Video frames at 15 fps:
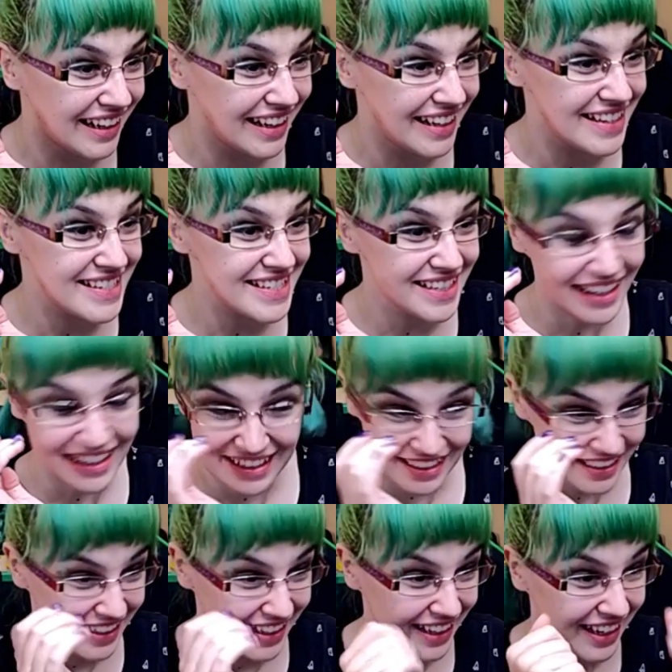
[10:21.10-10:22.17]
It's like,
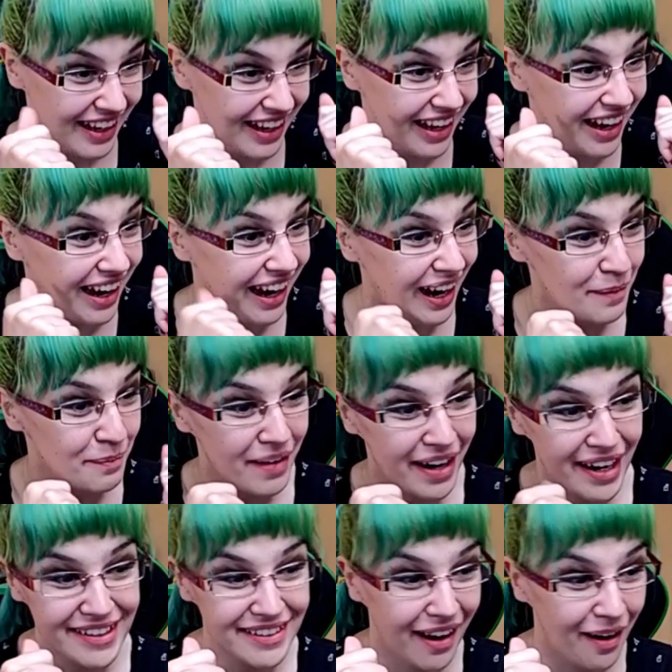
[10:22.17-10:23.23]
I
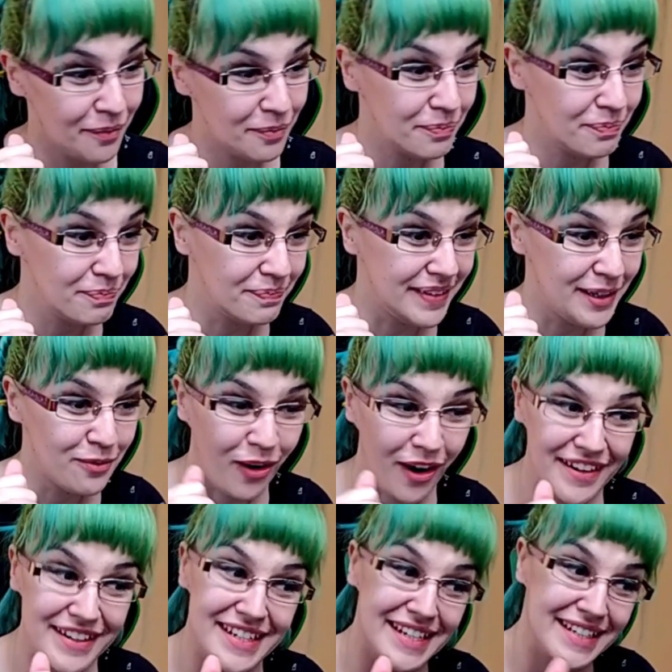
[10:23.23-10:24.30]
might not be
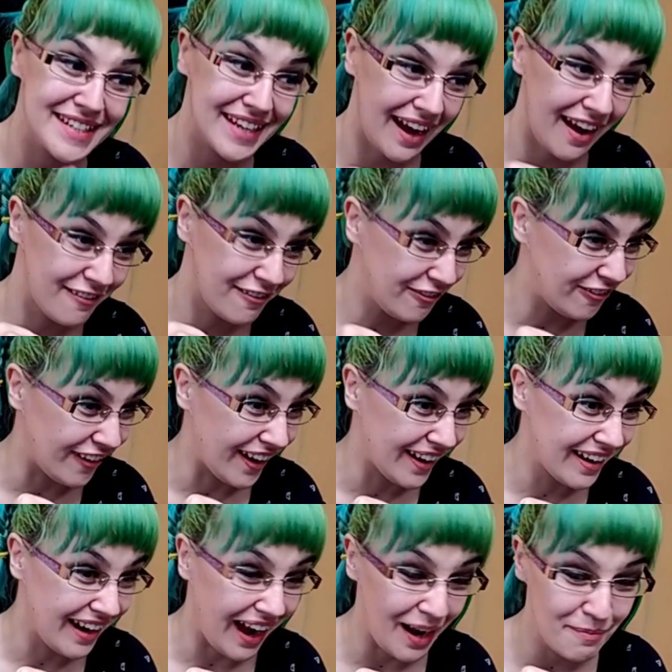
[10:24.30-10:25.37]
wanting to have
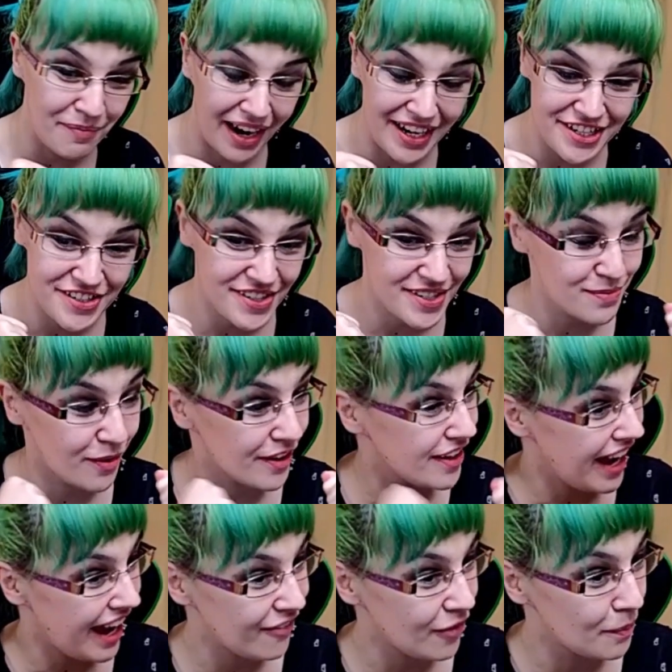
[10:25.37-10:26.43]
fun. I might just want to
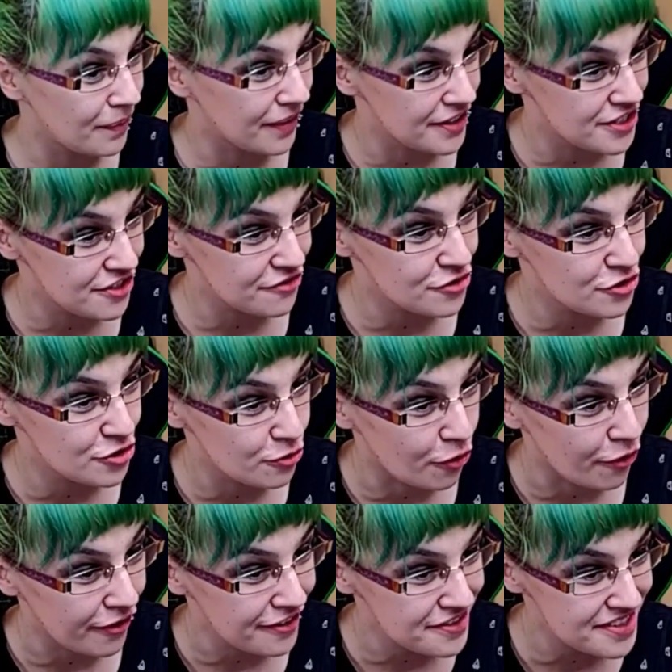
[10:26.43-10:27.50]
have a bunch of
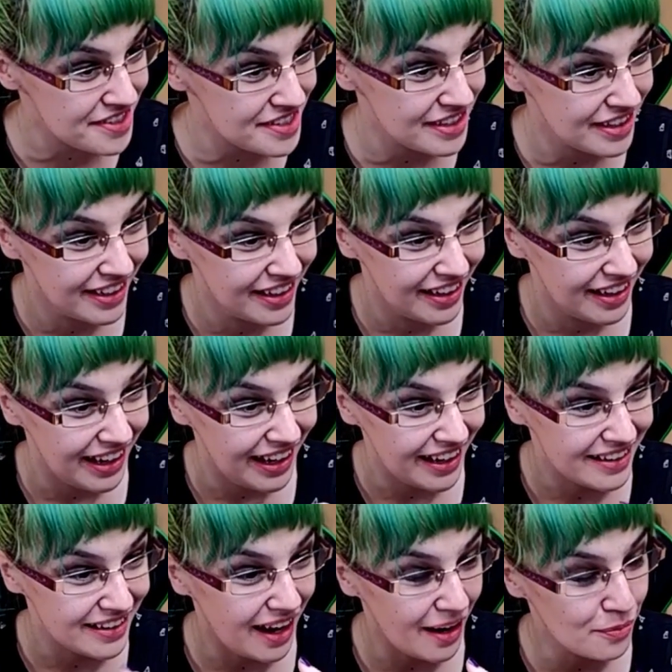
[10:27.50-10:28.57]
chores
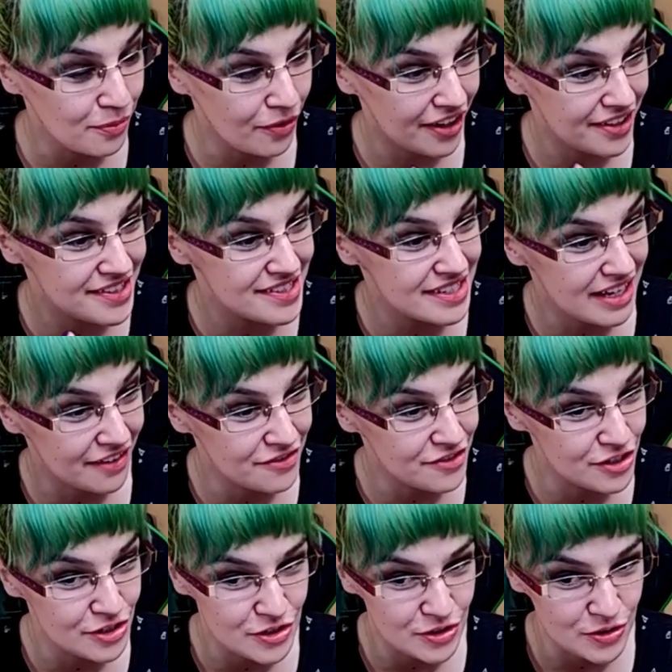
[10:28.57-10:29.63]
and I want stuff
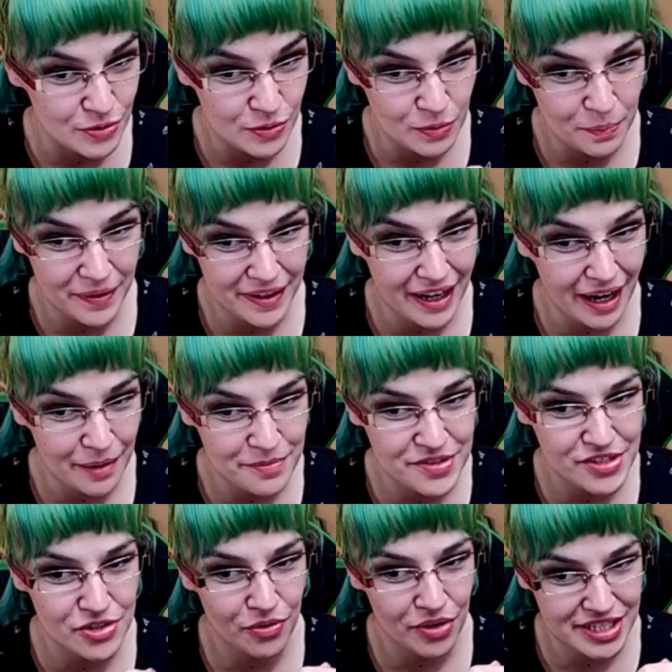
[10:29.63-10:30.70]
to do, but I'm
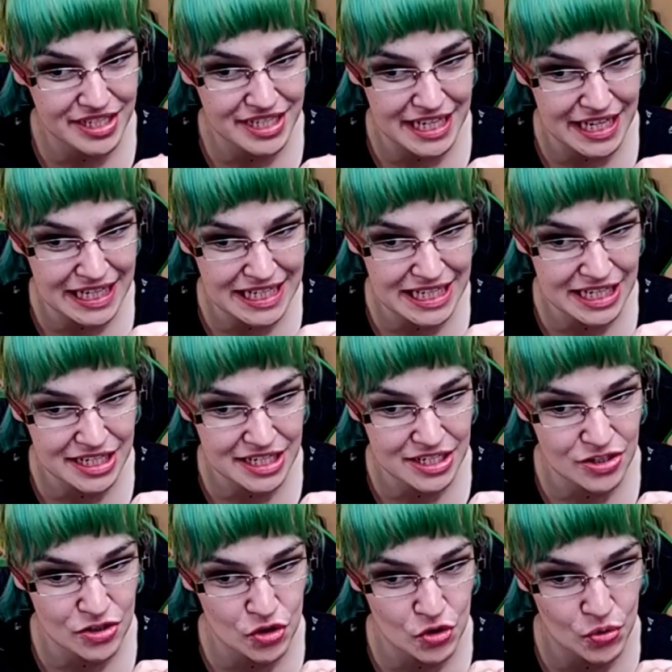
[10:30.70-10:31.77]
so addicted
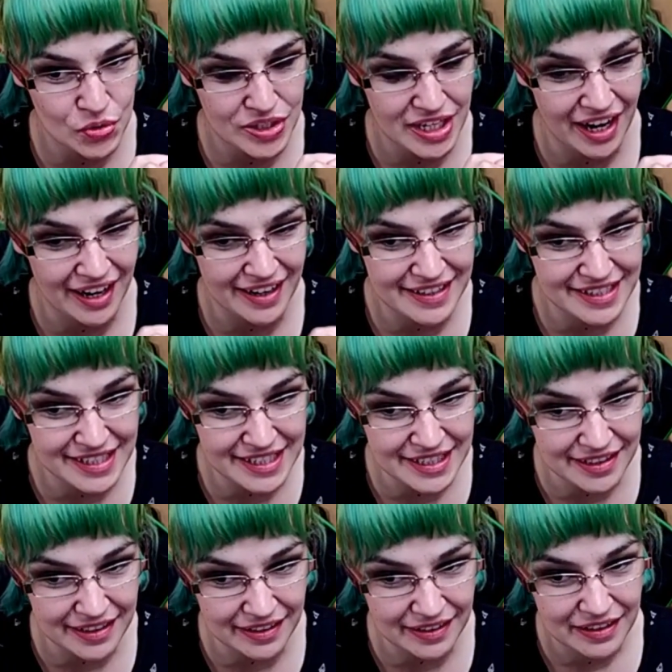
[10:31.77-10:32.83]
to the
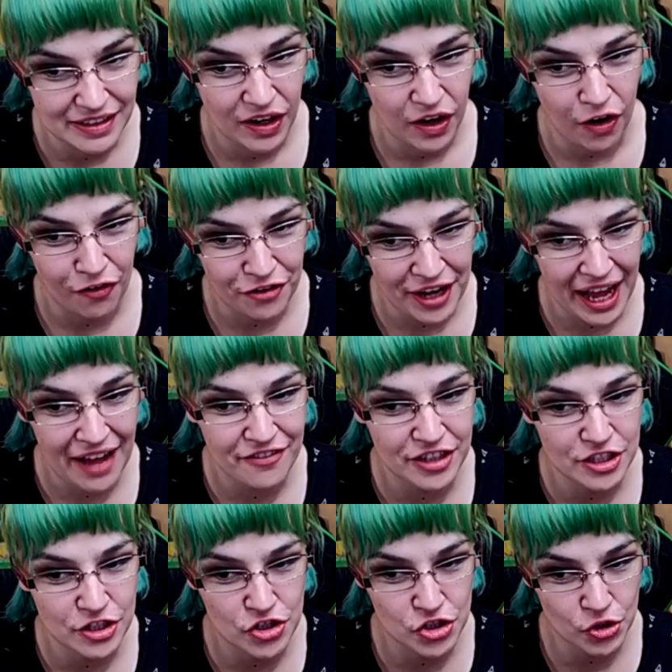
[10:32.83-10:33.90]
idea of
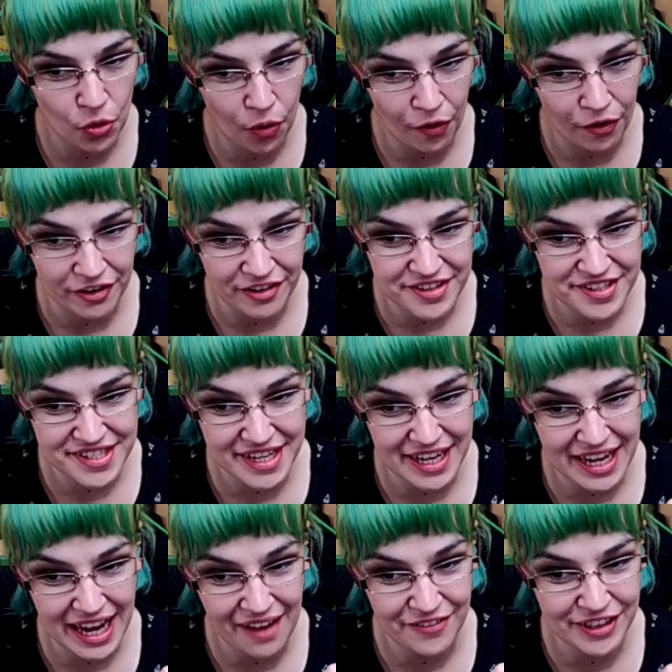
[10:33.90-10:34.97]
having chores and
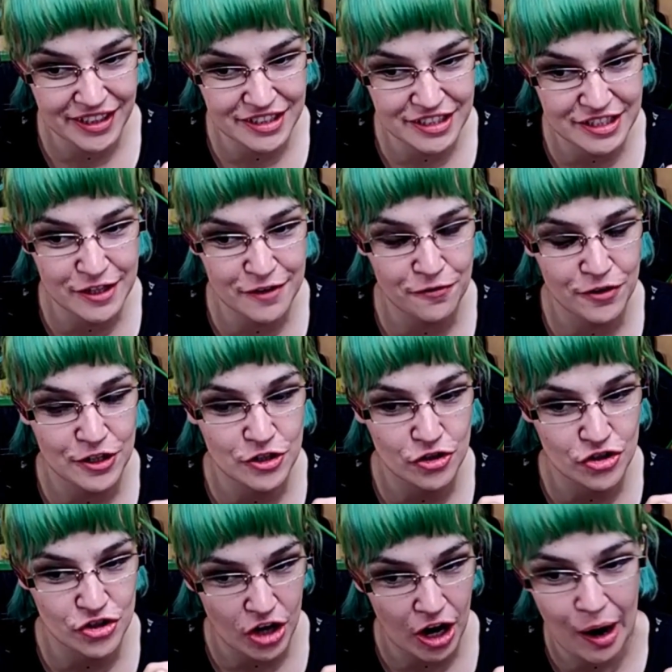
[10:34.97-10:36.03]
having a different
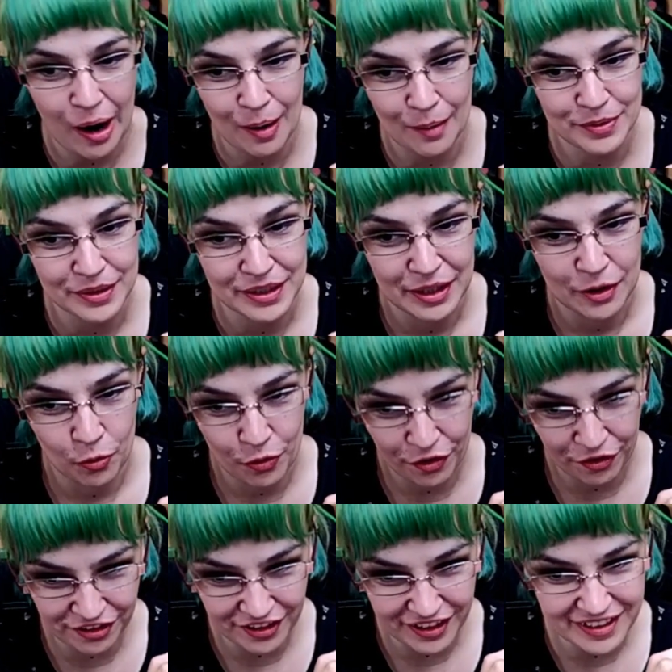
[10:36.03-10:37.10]
job
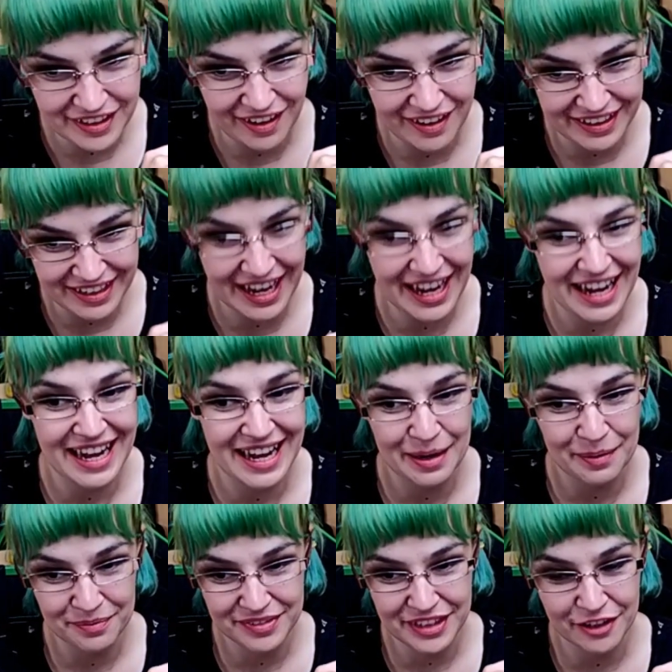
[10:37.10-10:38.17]
within a
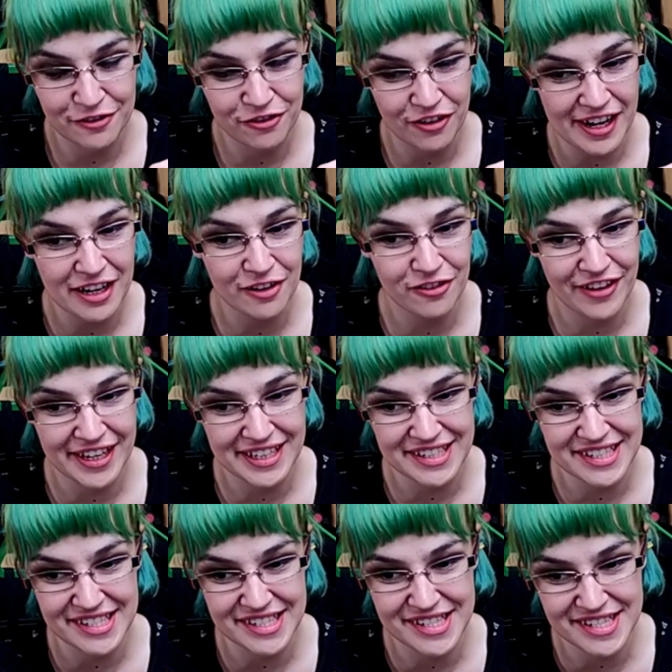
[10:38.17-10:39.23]
game that Final
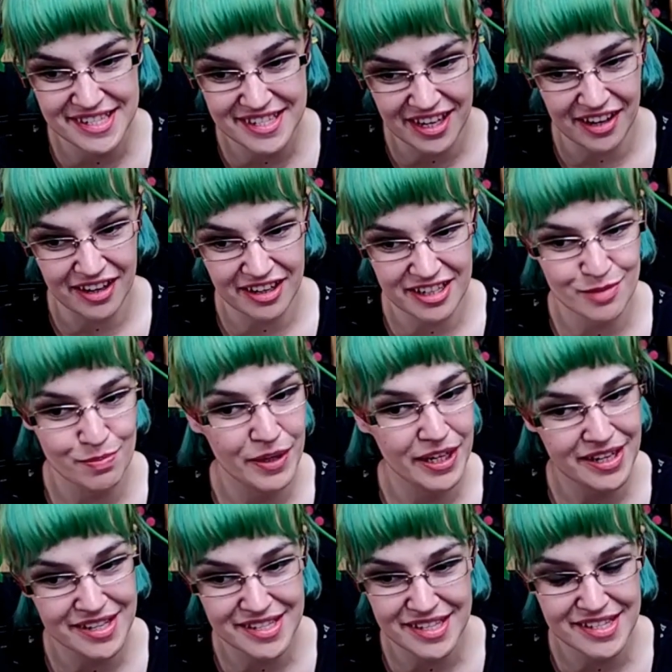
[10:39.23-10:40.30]
Fantasy sucks
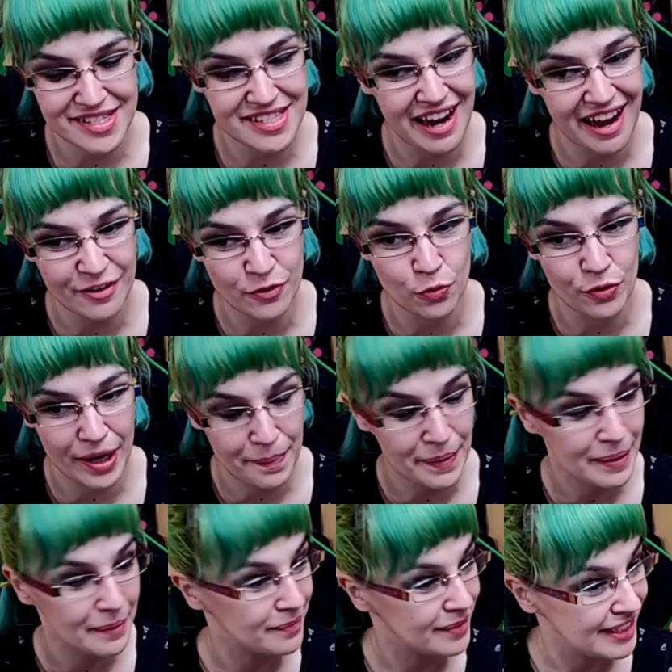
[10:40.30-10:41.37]
because it's not
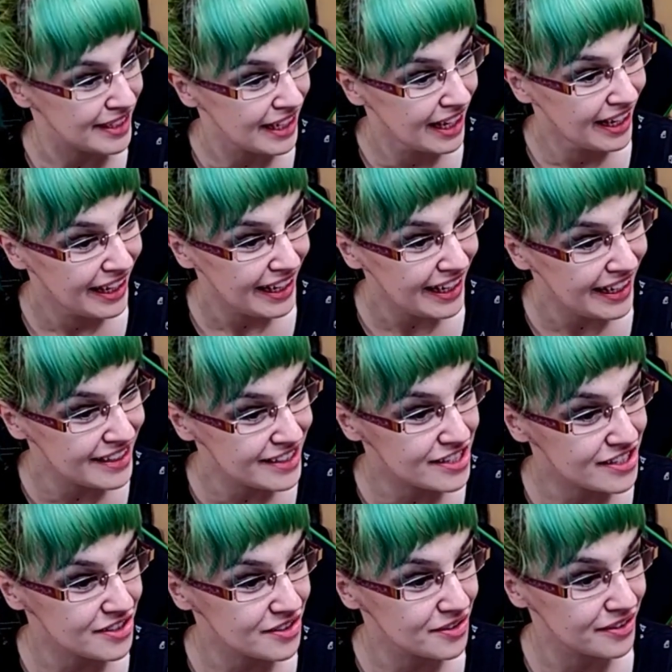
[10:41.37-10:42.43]
whipping me
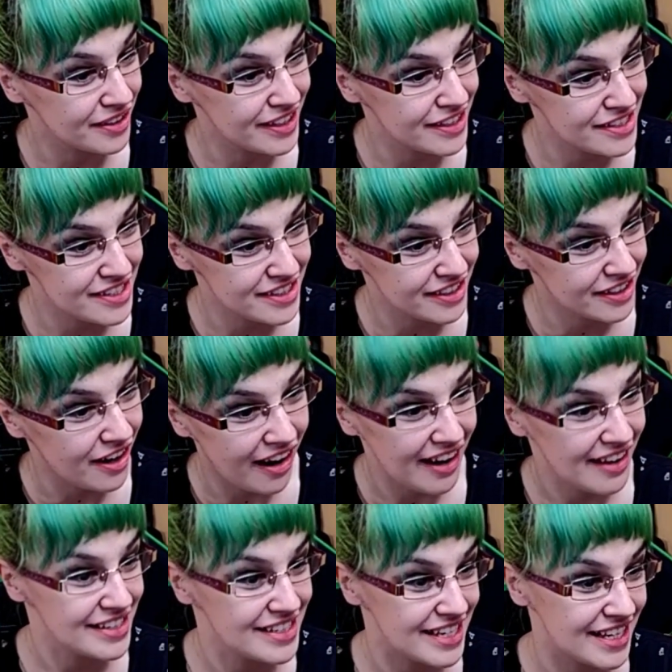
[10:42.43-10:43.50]
into the
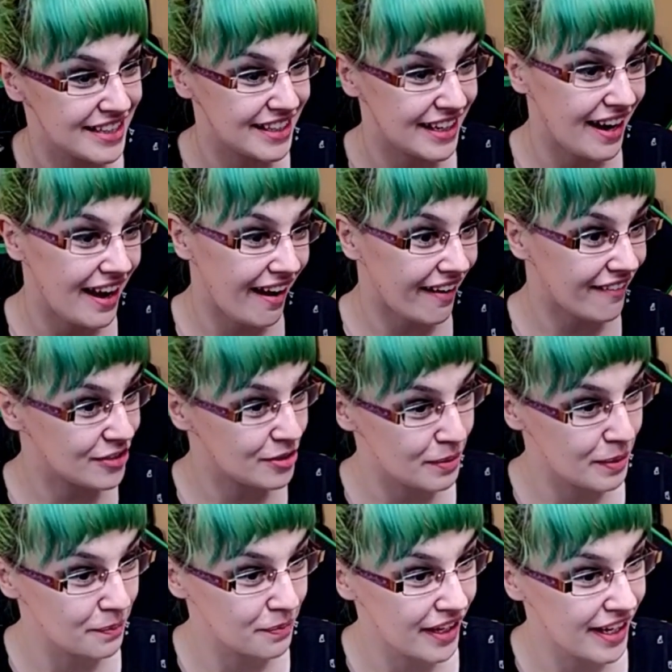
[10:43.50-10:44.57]
content that I have to
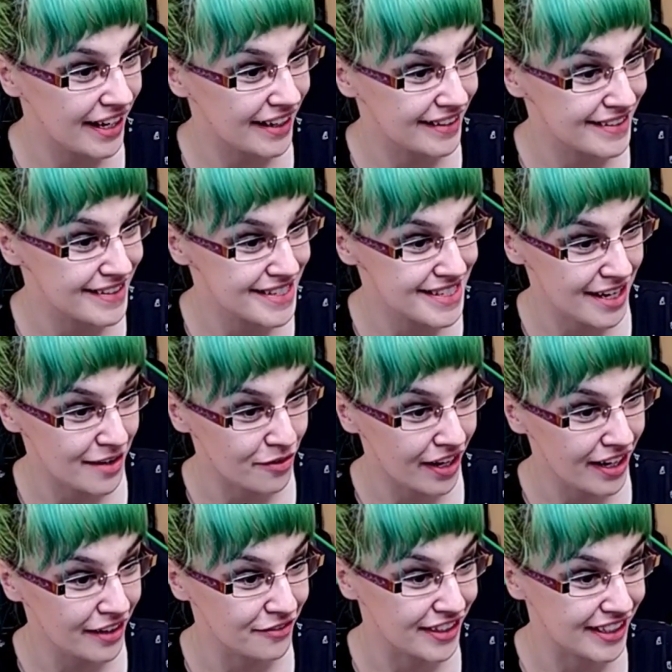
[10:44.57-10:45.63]
be playing to stay
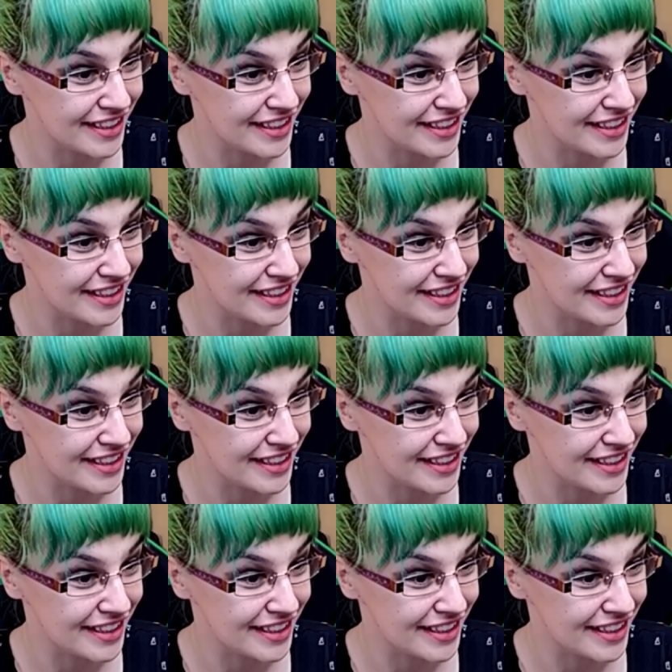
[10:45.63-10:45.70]
relevant.